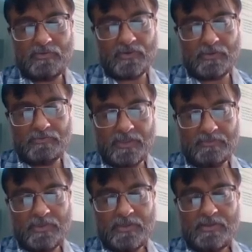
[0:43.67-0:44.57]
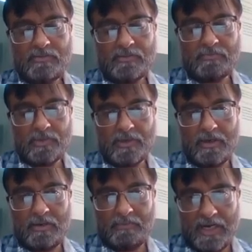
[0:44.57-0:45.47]
from the
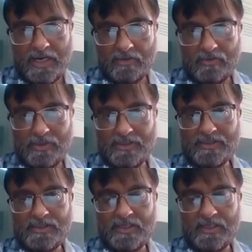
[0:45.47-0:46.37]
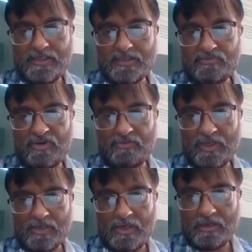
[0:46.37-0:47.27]
uh, amino acids, from
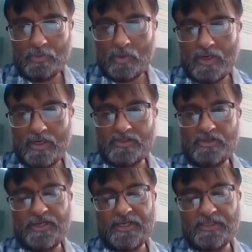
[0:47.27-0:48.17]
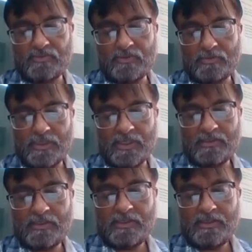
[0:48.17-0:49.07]
the carbohydrates, from the
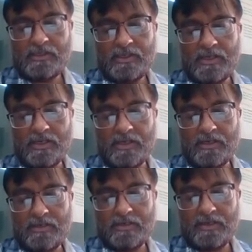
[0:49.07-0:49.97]
uh,